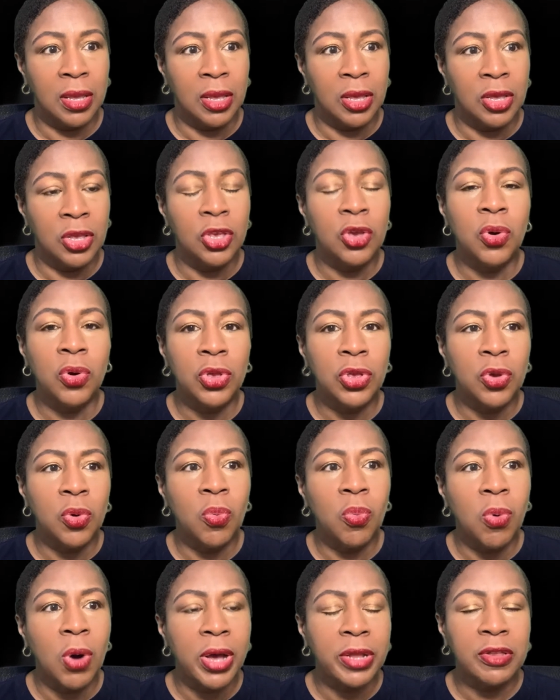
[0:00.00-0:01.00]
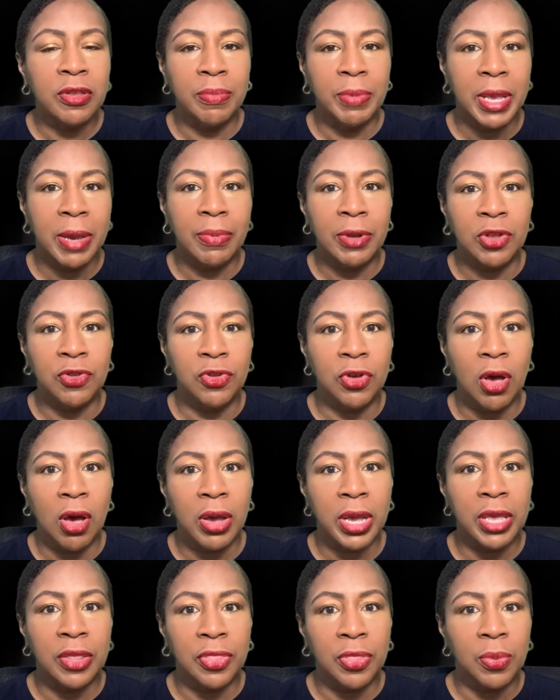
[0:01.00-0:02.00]
You want to be able to talk
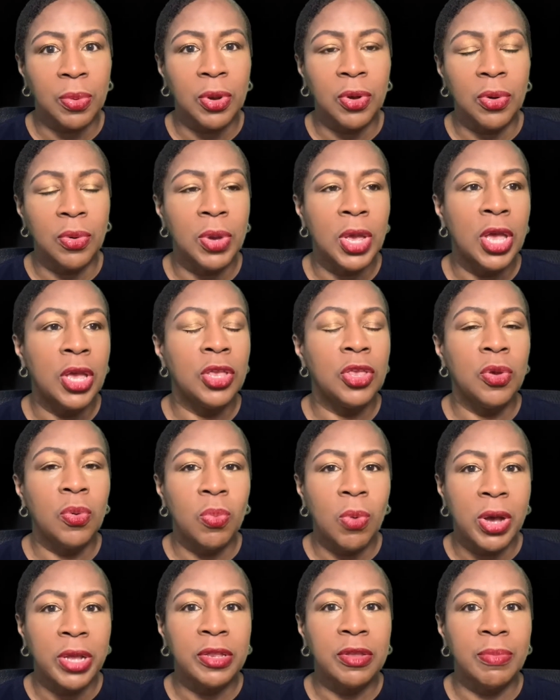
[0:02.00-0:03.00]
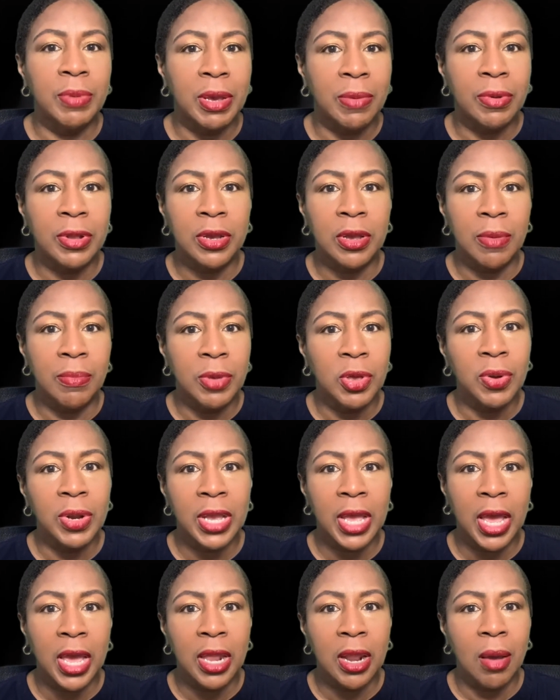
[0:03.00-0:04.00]
it through. You want to be able to
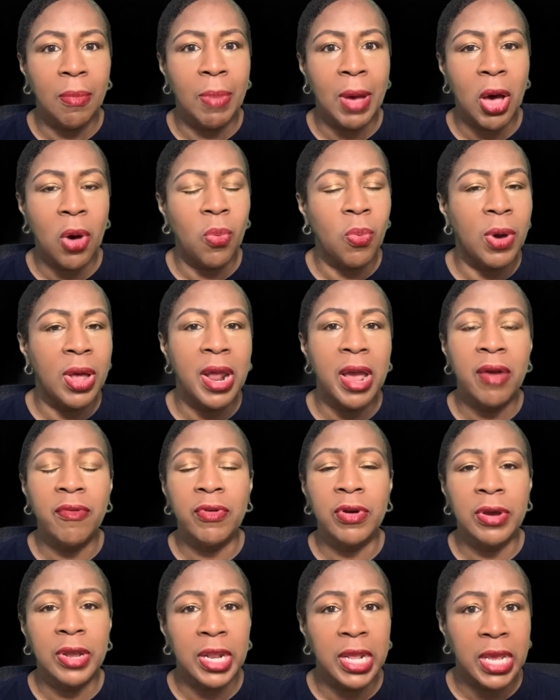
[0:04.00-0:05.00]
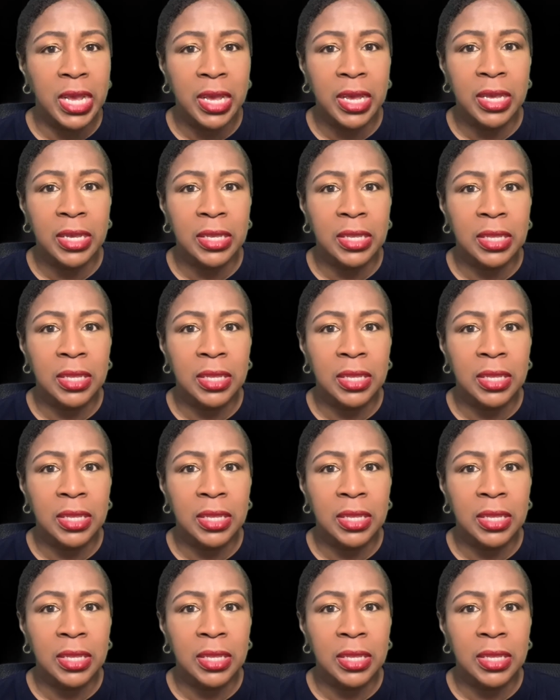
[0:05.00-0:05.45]
communicate about whatever it is,